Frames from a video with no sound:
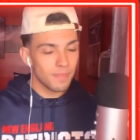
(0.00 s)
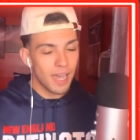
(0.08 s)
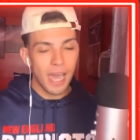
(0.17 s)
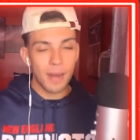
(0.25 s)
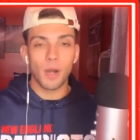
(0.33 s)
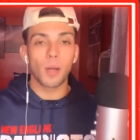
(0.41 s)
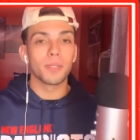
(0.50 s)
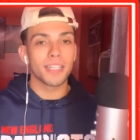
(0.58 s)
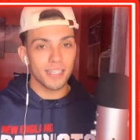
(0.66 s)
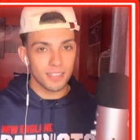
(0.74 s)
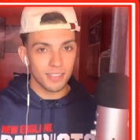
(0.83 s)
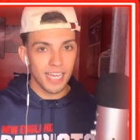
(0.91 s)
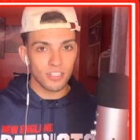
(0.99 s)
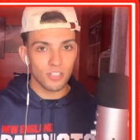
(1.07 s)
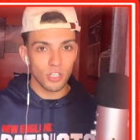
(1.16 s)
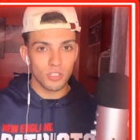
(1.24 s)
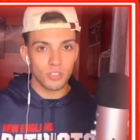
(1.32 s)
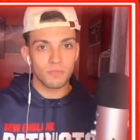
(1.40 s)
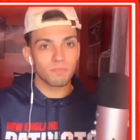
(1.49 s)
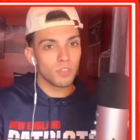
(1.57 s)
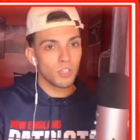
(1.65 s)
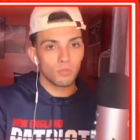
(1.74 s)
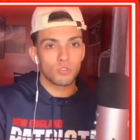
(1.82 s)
I'd probably guess that that's just, you know,